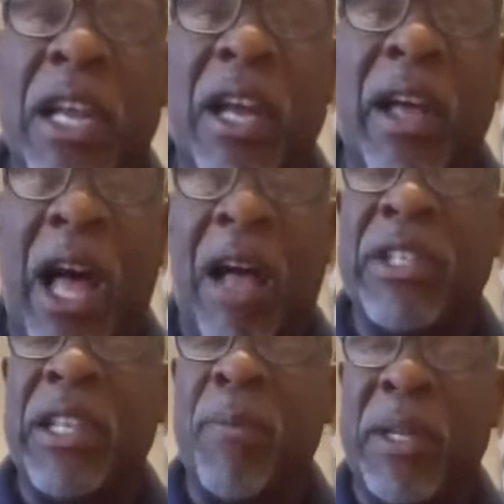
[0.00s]
Uh,
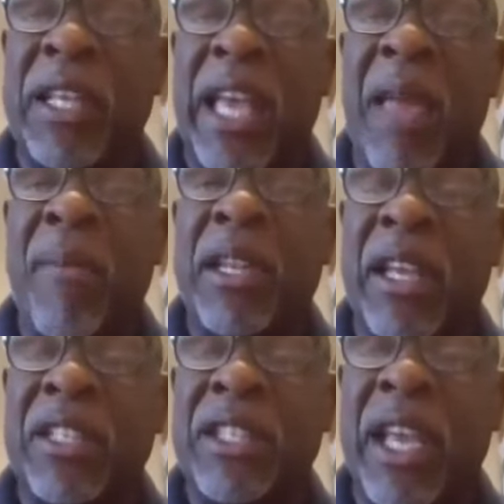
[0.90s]
obviously, they put the game
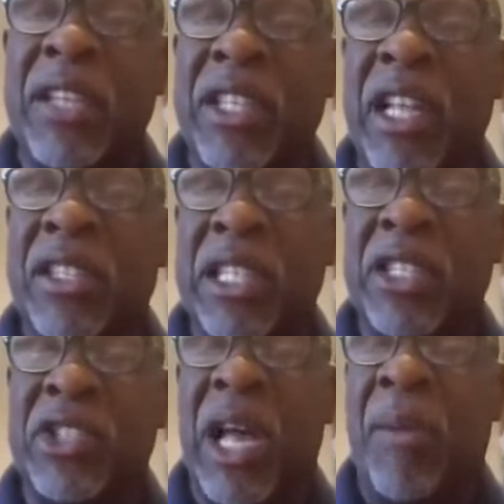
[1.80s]
into his hands. He does a
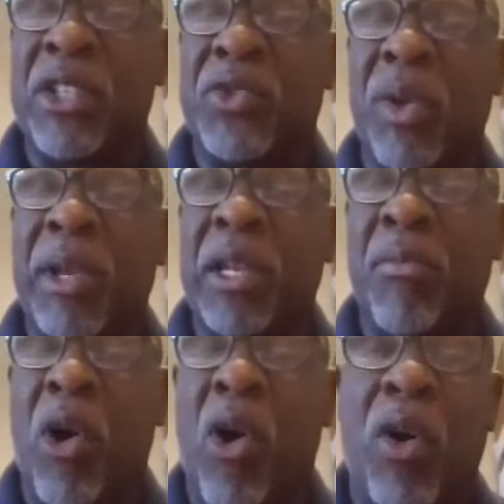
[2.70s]
good job of distributing
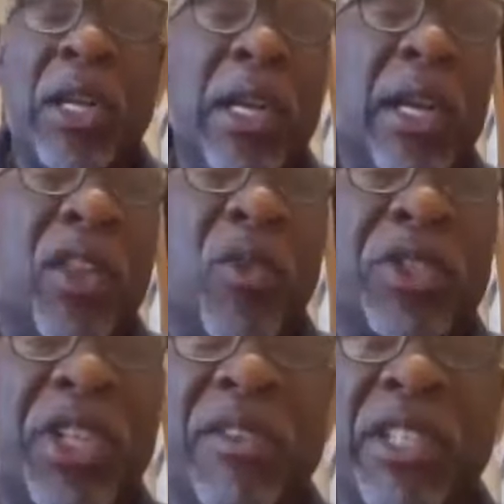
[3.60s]
the ball. Uh, the
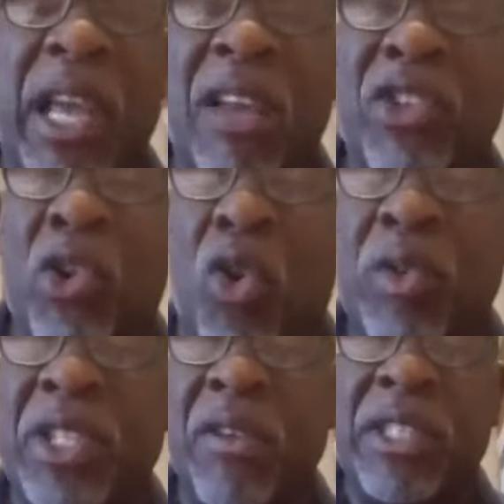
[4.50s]
receivers he has, the core
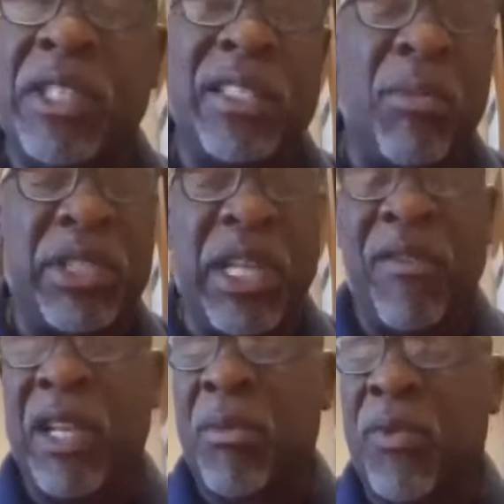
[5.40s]
receivers has number
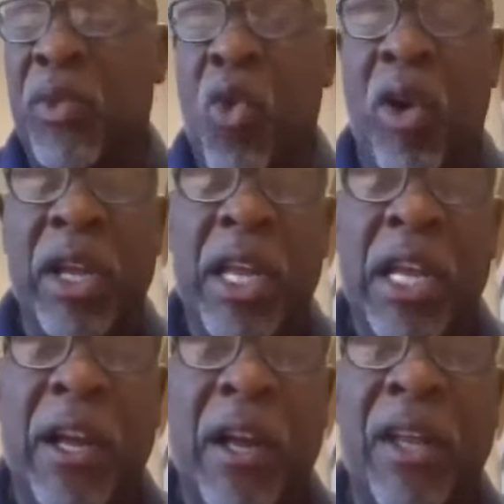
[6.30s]
seven, number four,
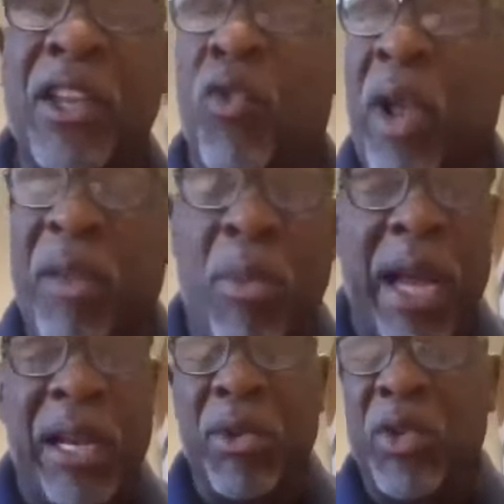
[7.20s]
uh, and the running
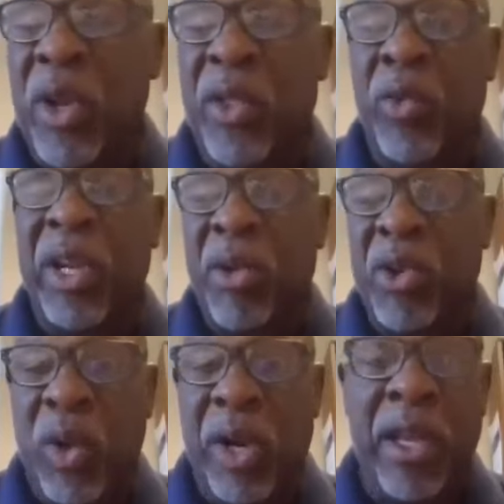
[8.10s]
back number twenty three,
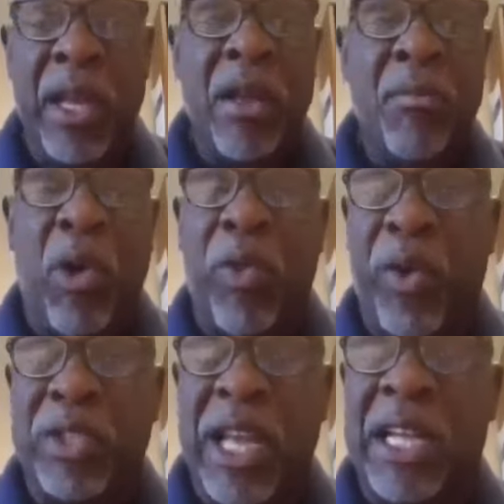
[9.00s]
number twenty. Both
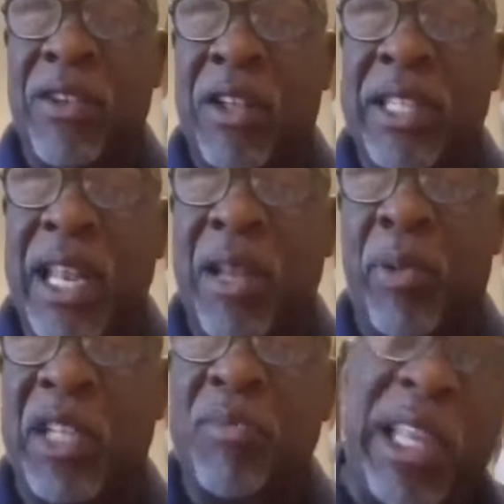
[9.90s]
those guys are outstanding
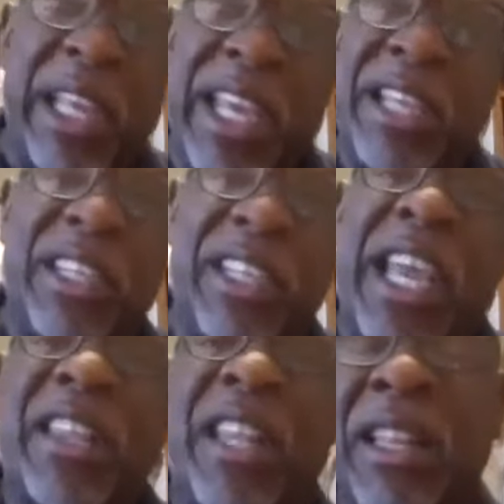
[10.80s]
players, but he's the
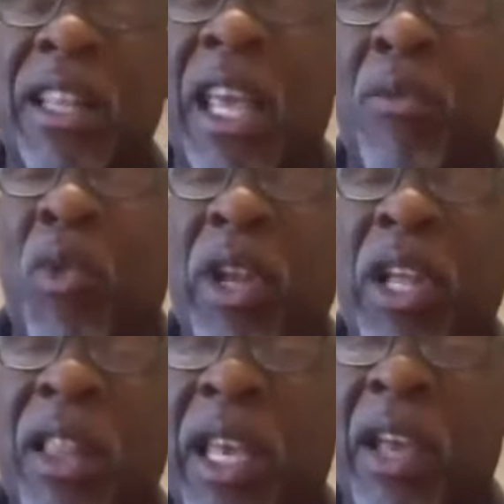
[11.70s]
key to that thing more
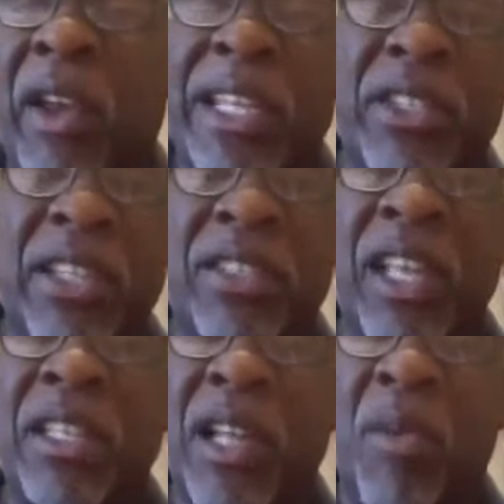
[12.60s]
than anything. He sets
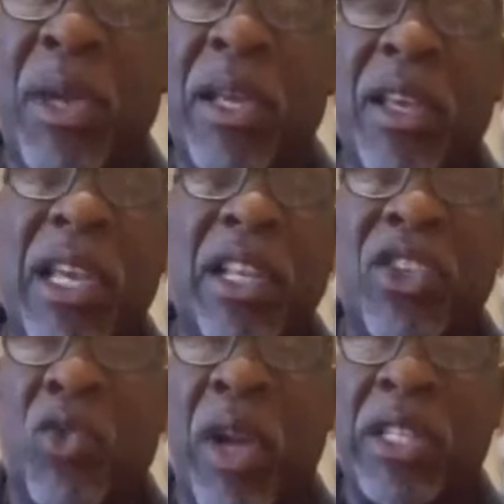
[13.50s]
things up. He
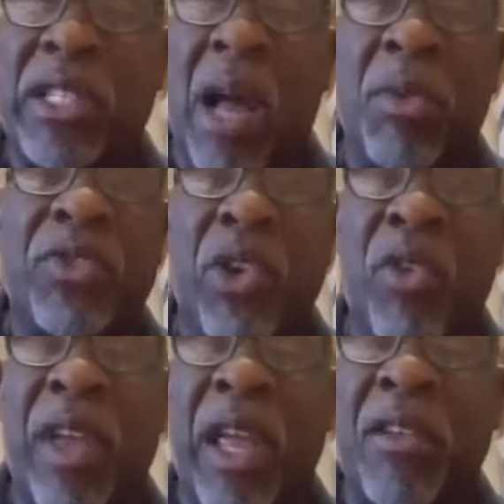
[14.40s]
does a great job of
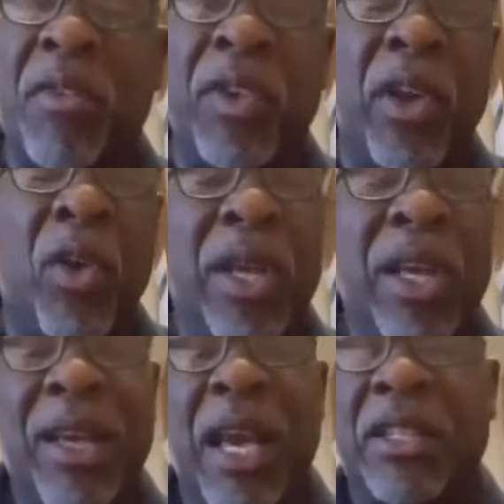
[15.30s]
surveying the field.
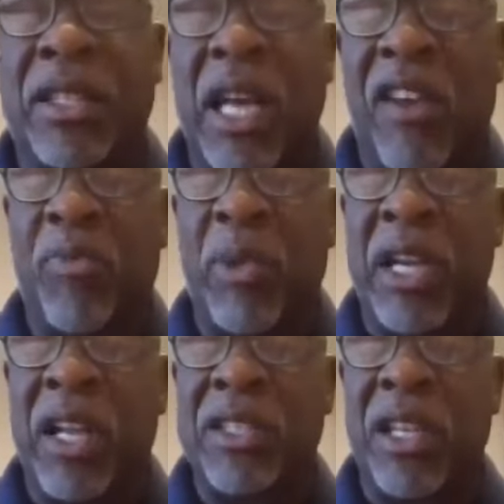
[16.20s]
It's tough
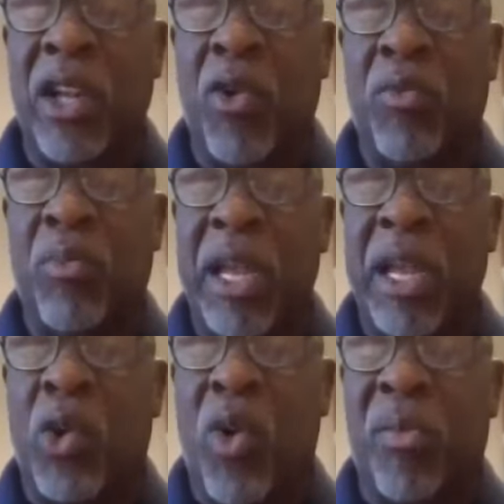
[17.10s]
because you know,
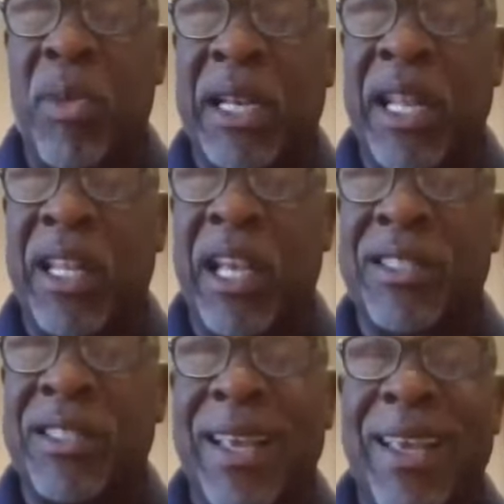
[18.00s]
being the quarterback that he
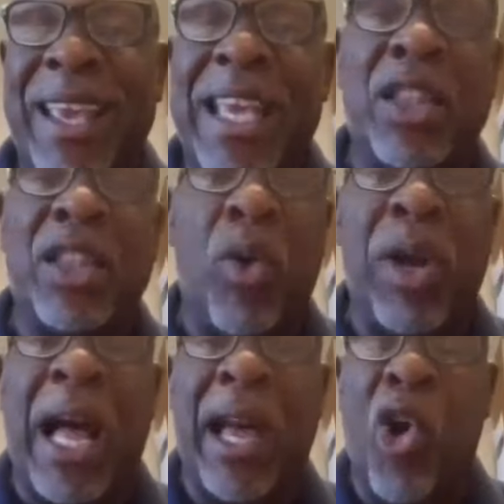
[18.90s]
is, he can throw
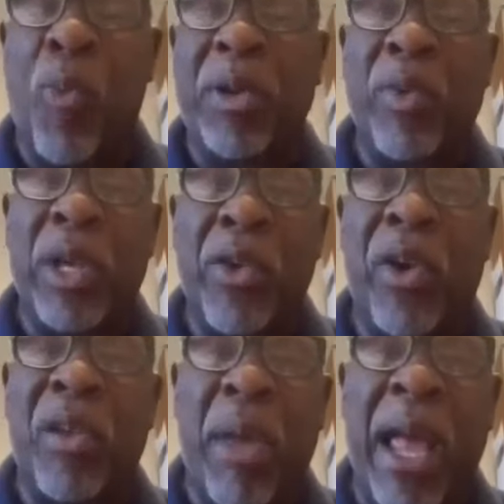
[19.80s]
a guy open when
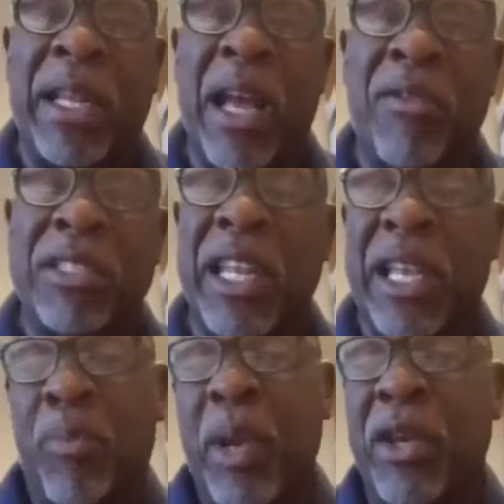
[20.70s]
you're in man coverage, and
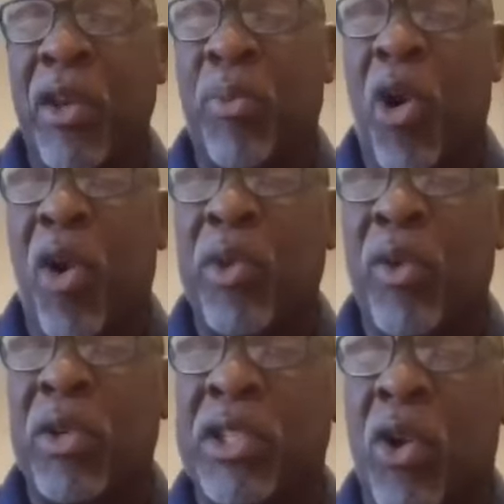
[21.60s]
he can pick you apart when
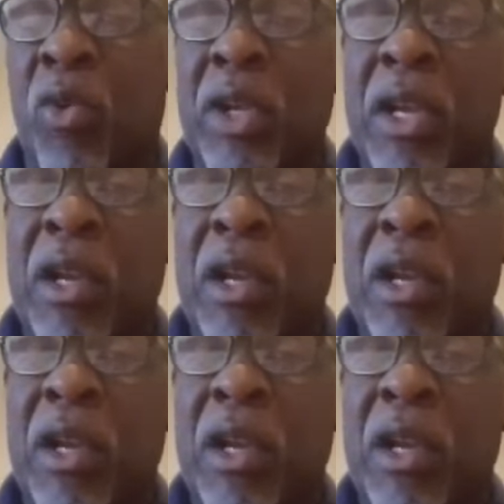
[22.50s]
you're in zone.